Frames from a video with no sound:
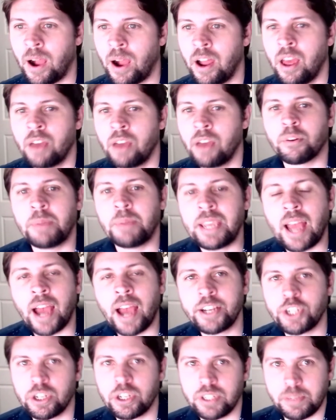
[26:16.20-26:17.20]
For me, I
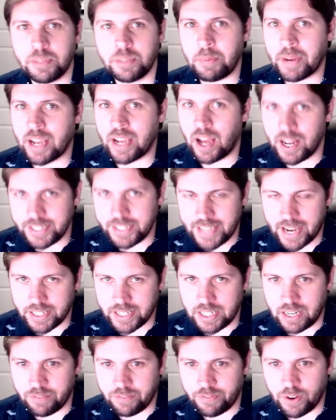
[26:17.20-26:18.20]
chose to put my contact
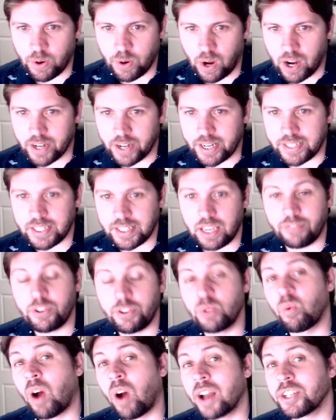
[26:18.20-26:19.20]
info on it. If you
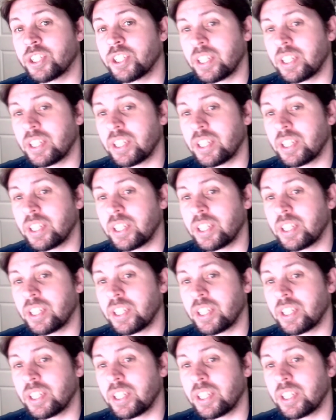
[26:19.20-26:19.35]
watch this